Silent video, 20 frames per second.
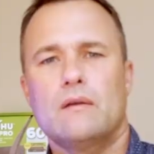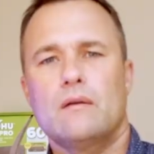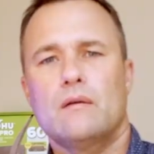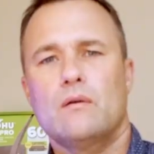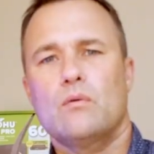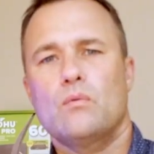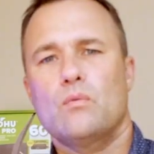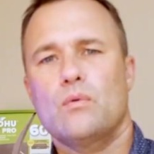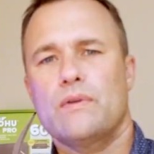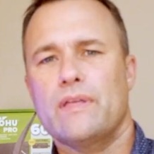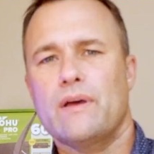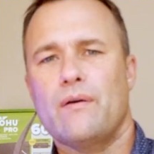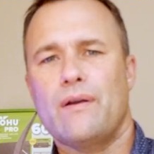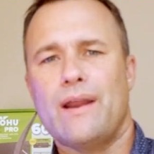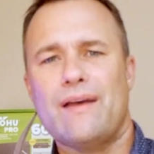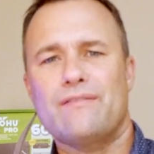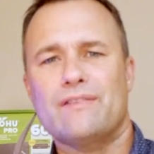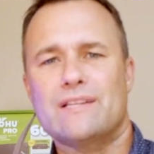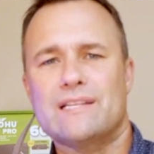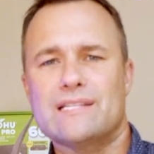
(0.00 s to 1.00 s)
without
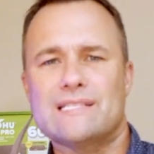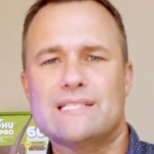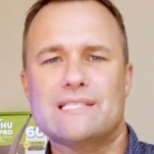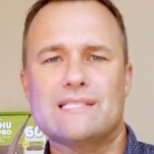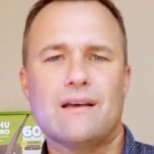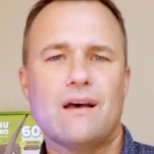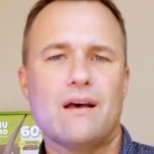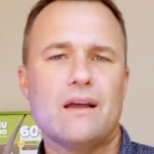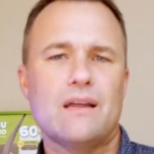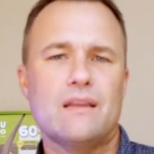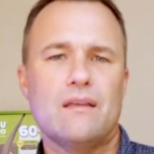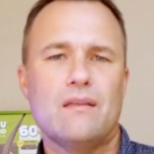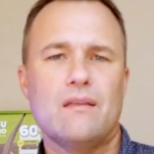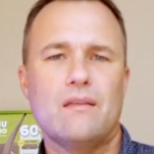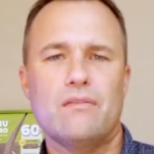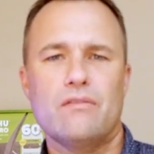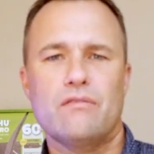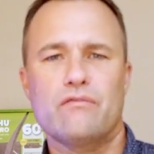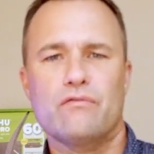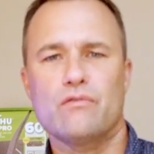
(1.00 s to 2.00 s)
having to sign in
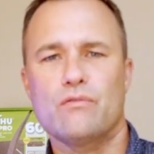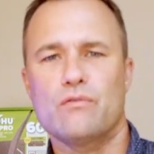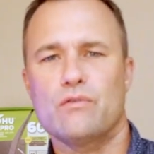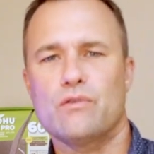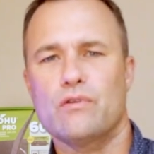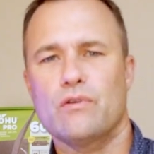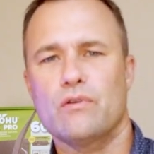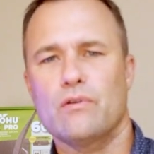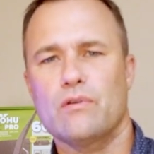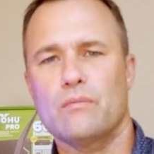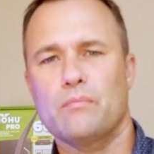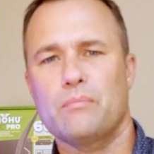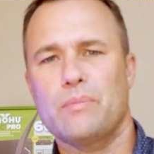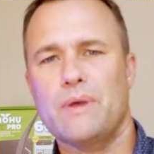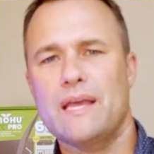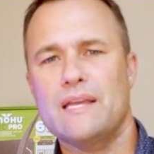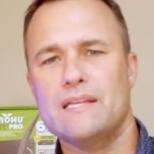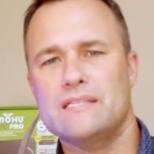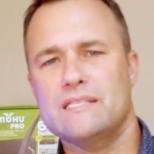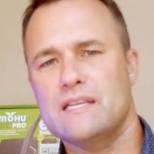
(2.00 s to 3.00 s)
through your
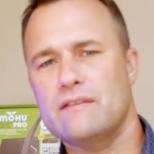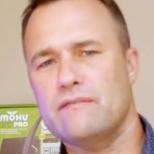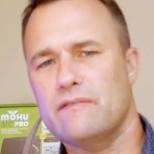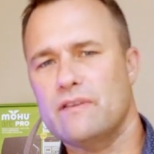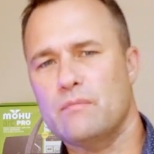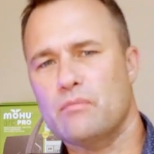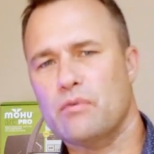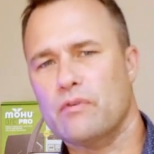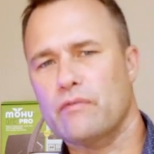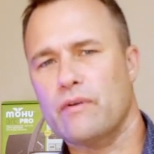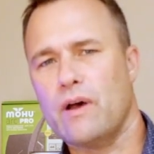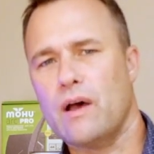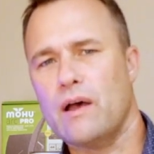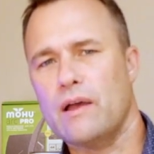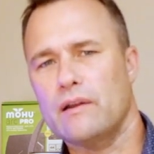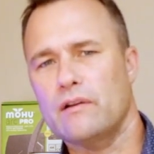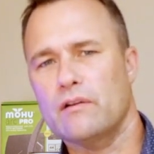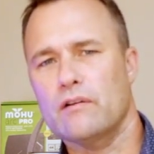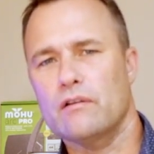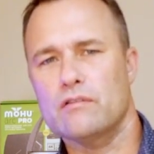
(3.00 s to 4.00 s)
pay TV
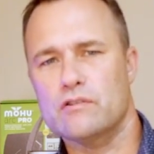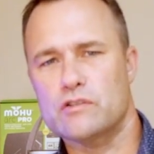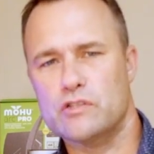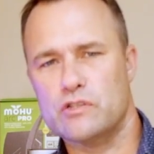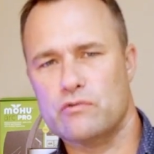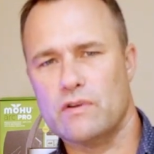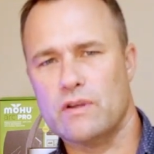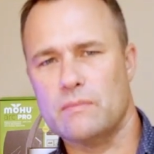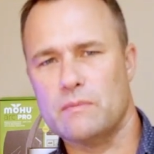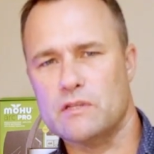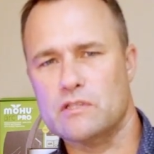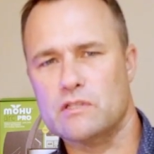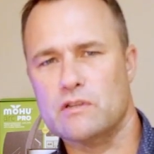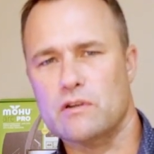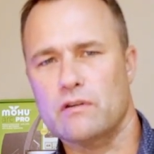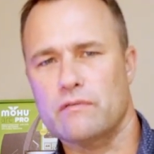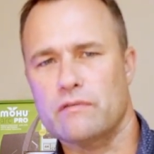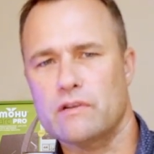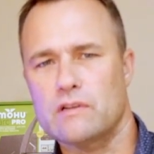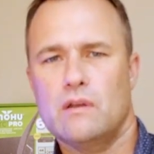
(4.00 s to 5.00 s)
provider or streaming
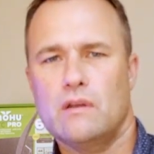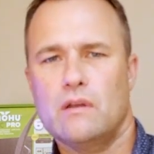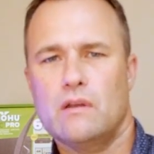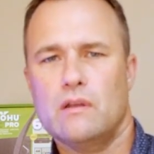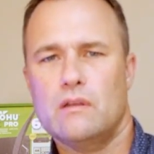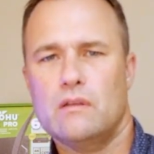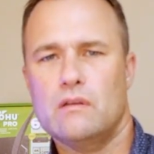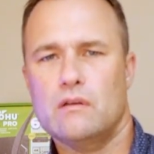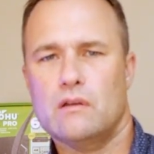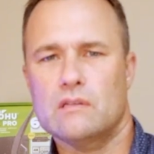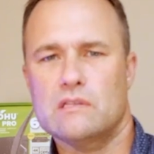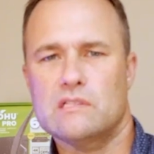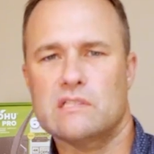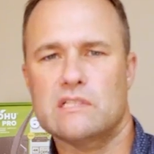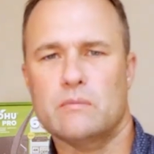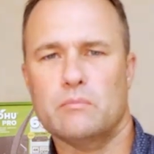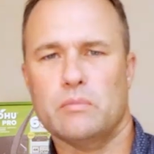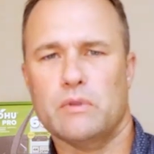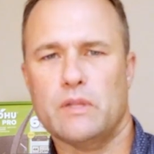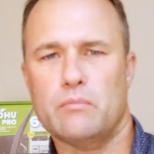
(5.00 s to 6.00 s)
service. You can
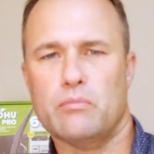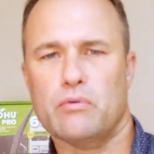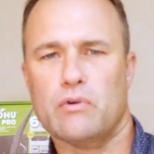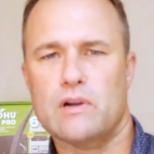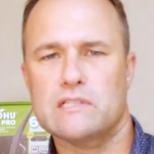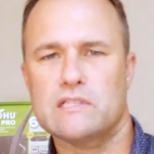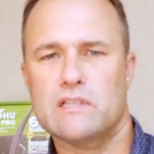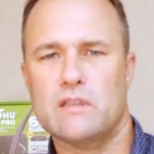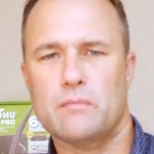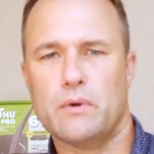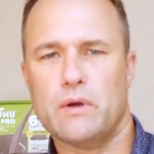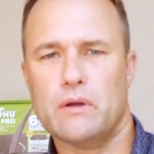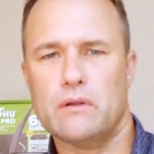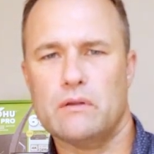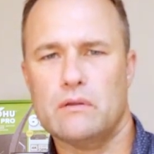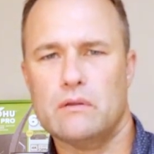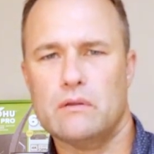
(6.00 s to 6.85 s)
simply press the button,